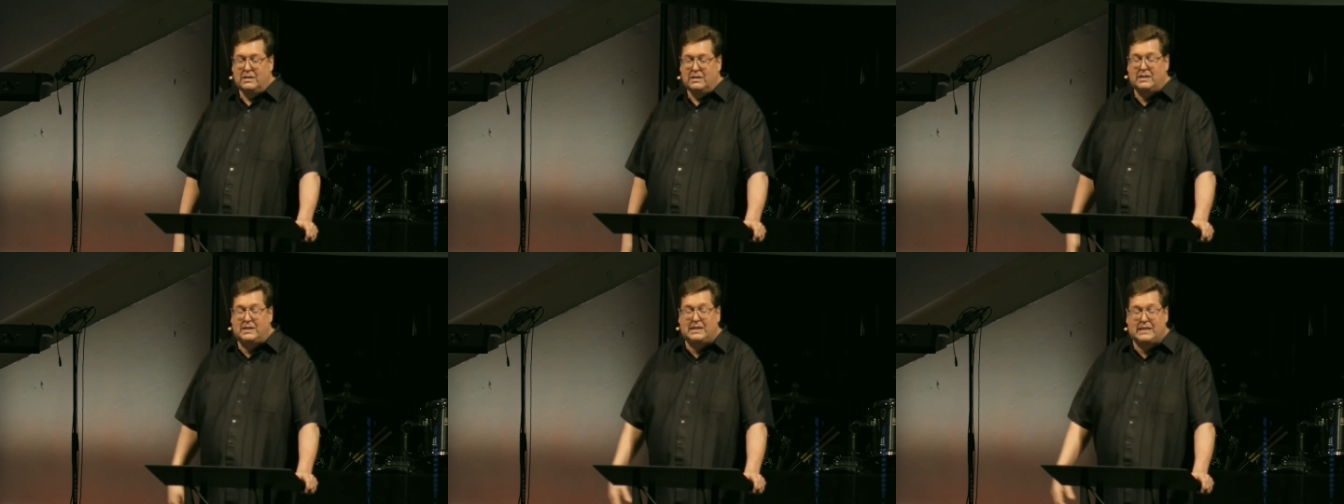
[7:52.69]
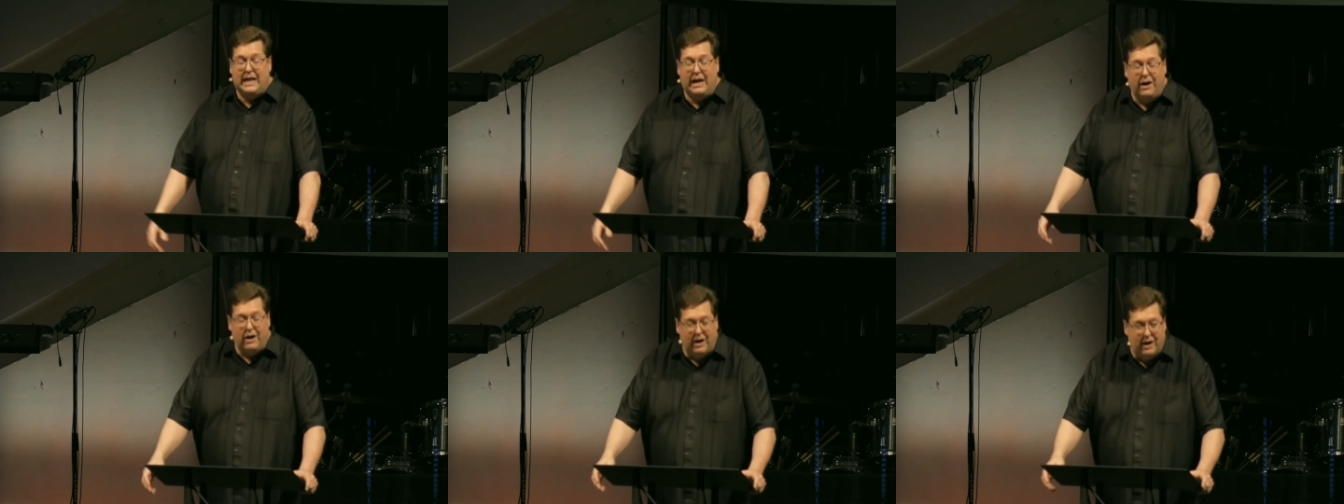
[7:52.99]

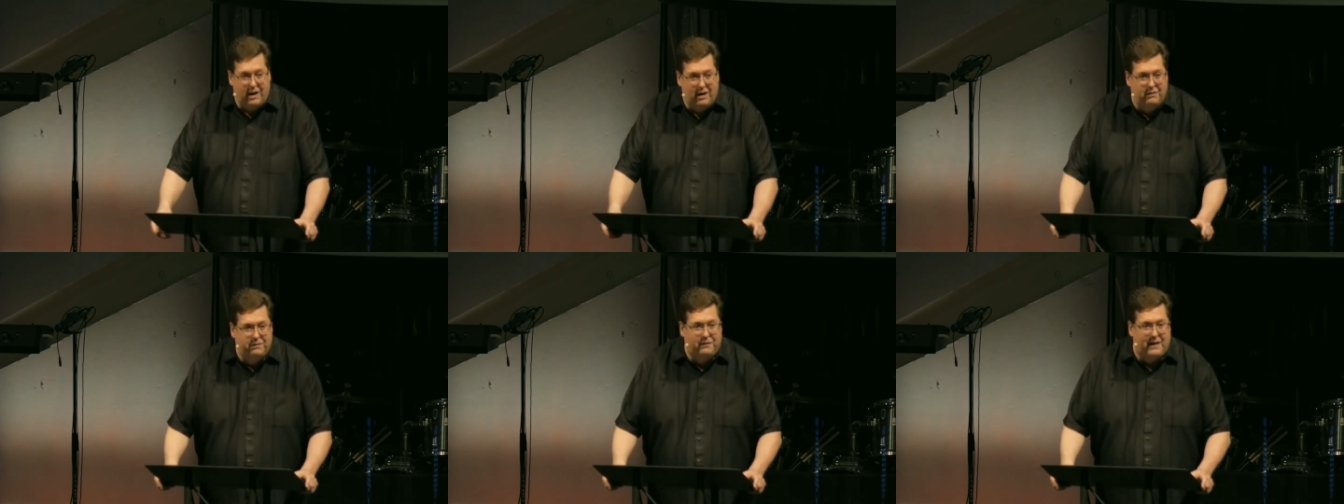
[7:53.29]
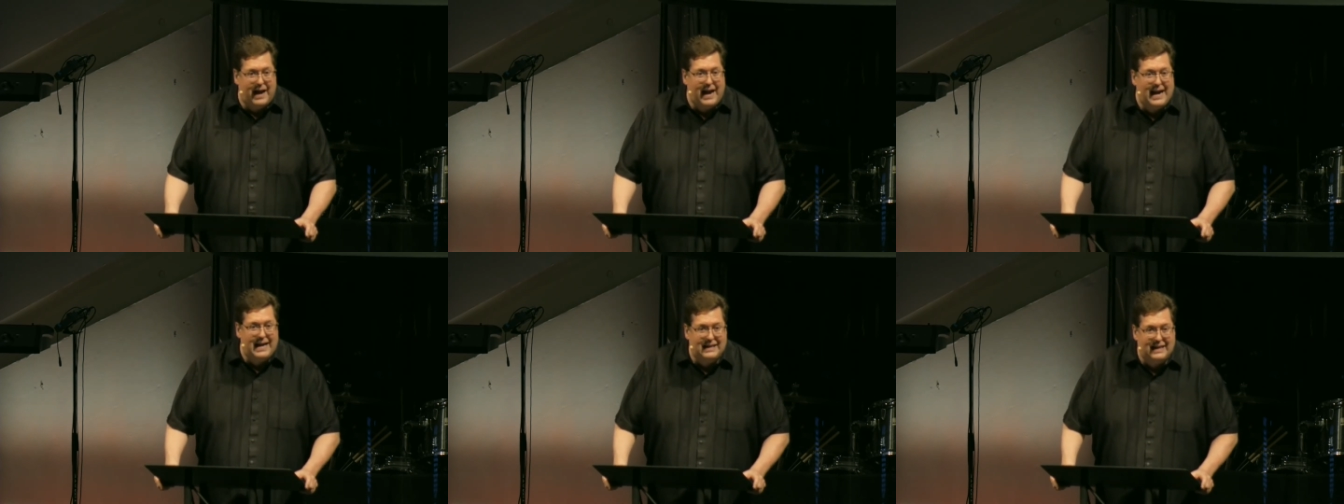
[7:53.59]
Sarah
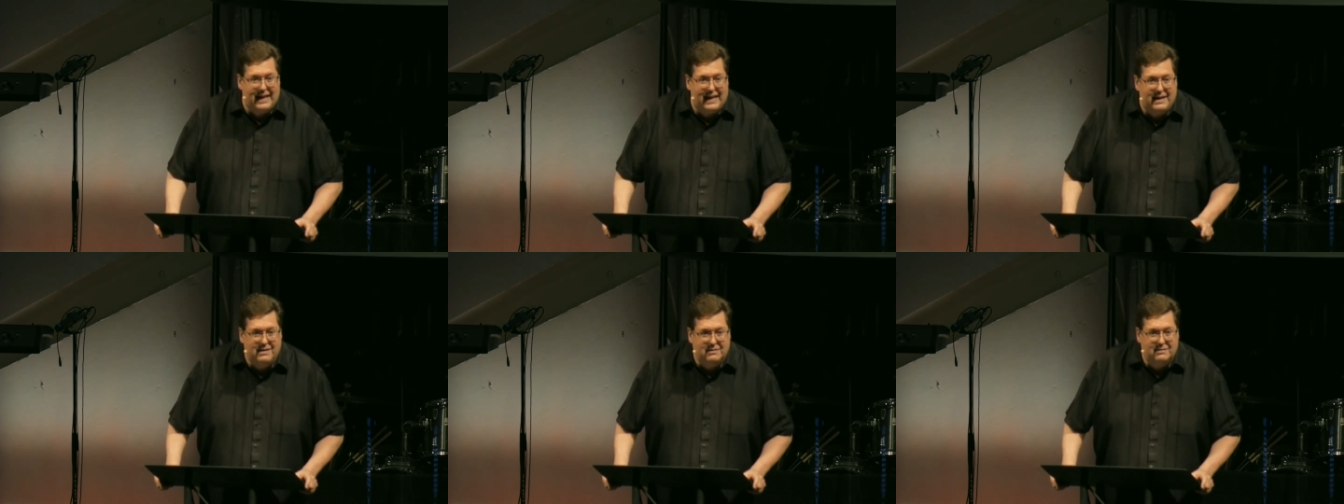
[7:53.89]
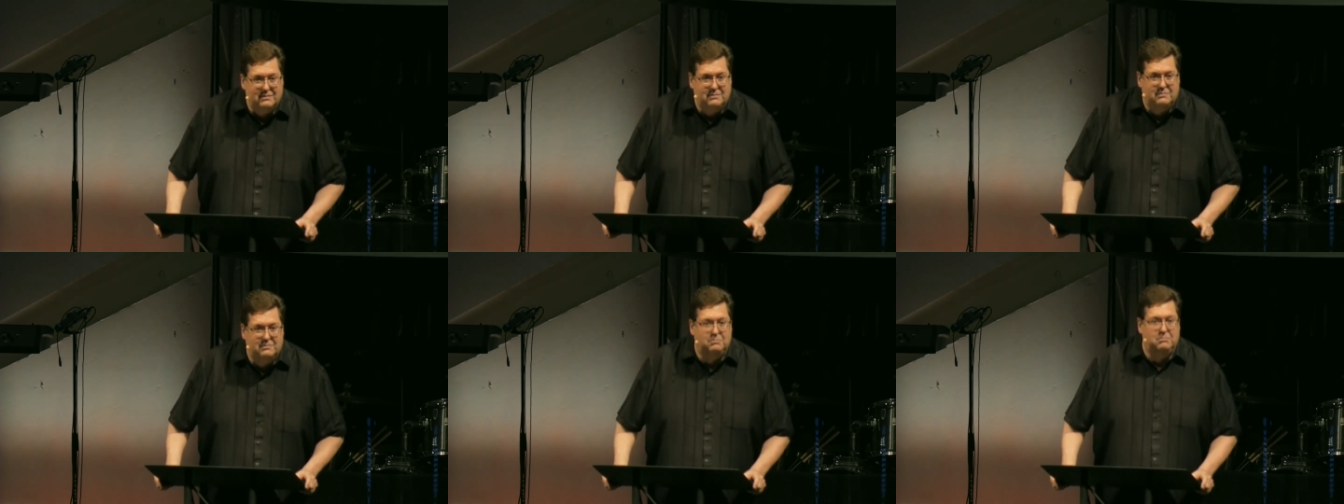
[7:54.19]
finally,
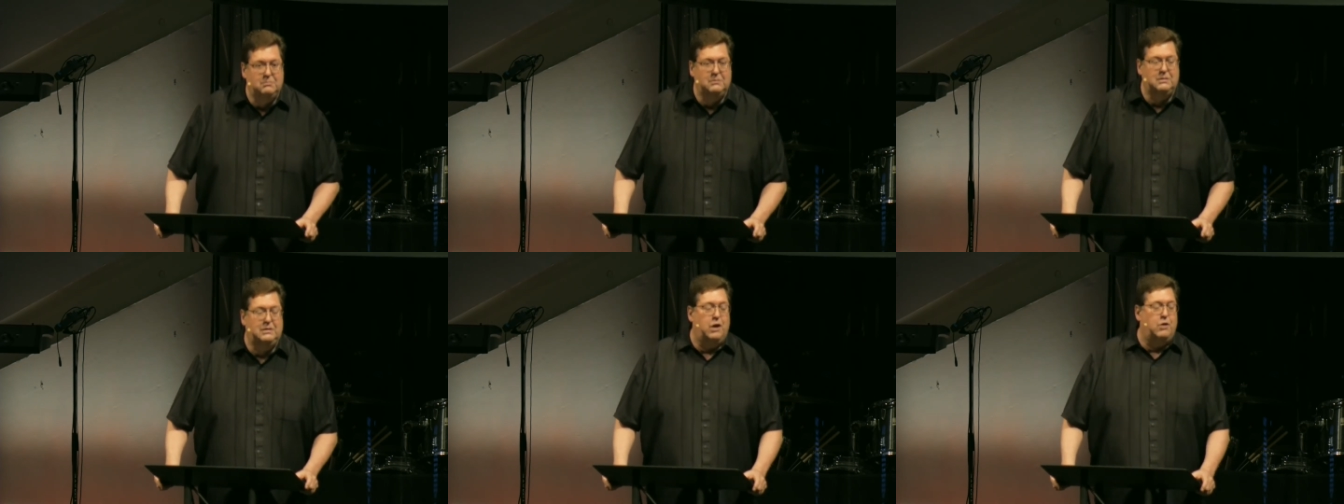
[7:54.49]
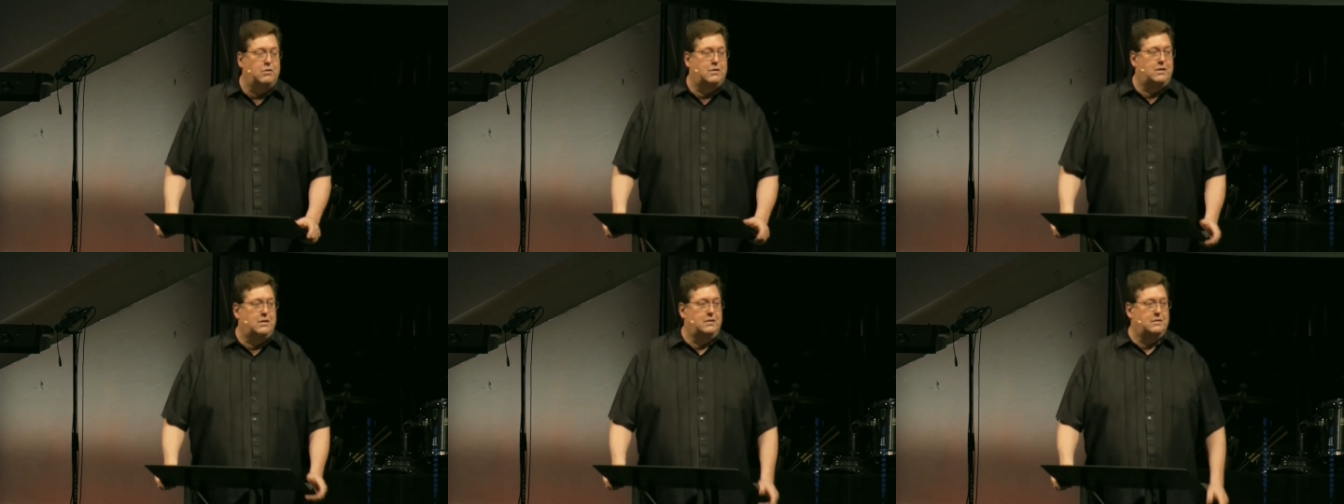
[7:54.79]
you
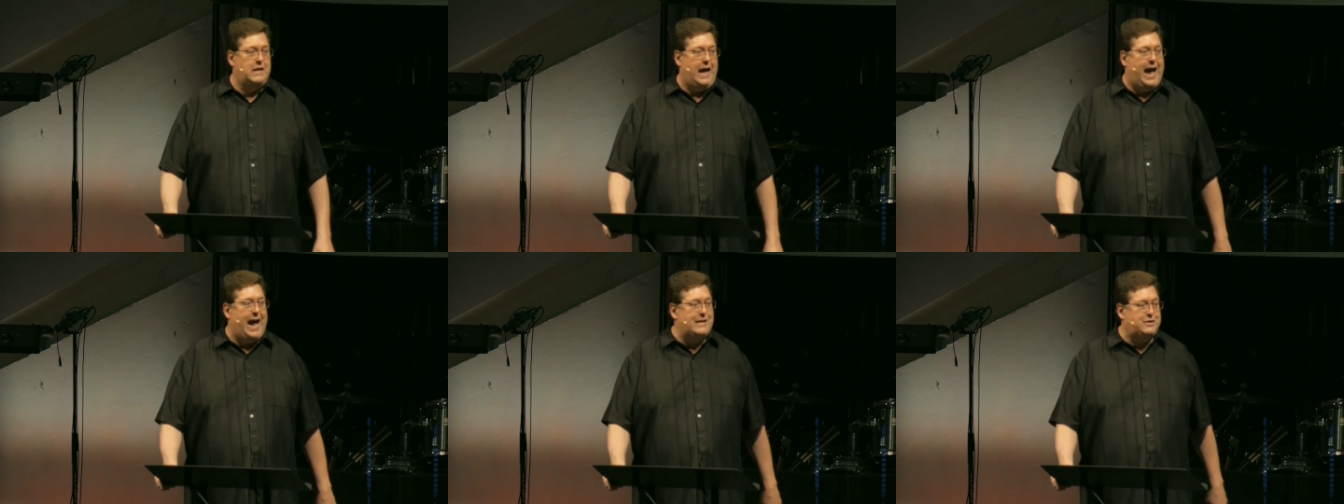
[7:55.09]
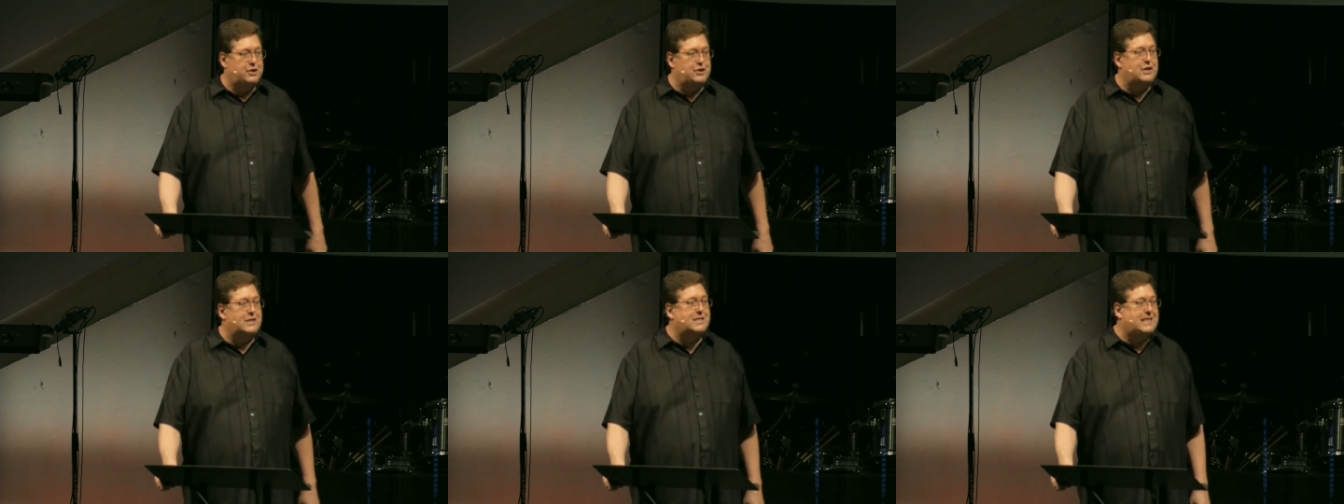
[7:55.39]
know,
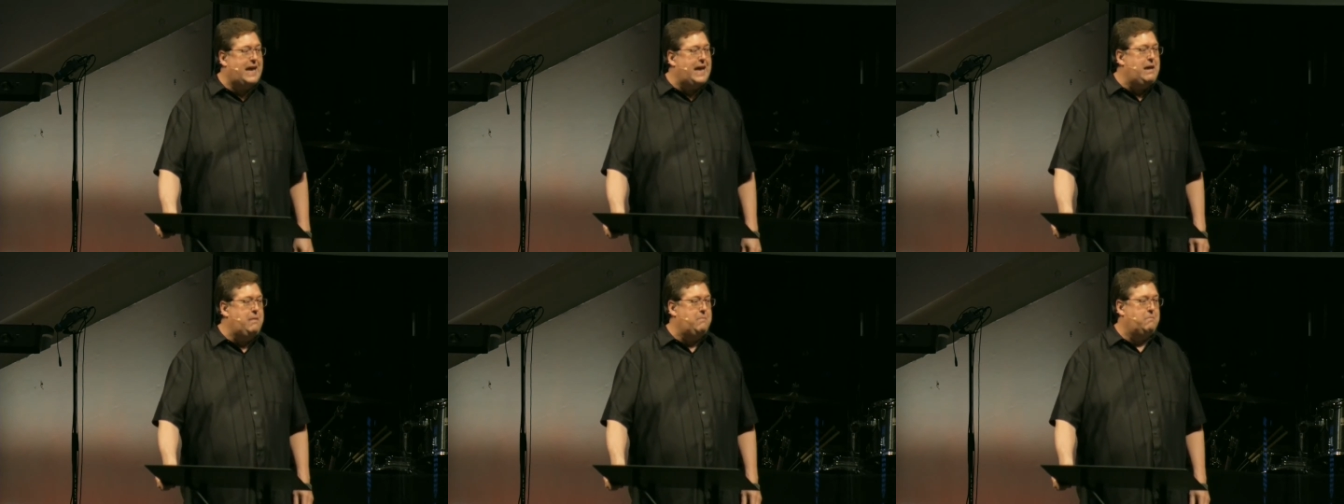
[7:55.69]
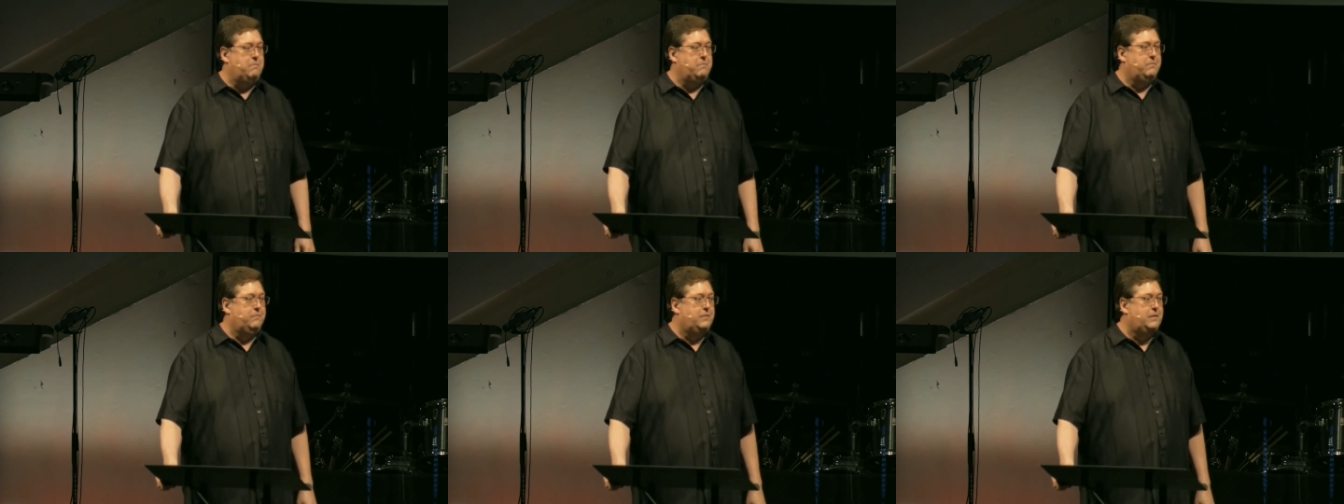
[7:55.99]
hatches a scheme.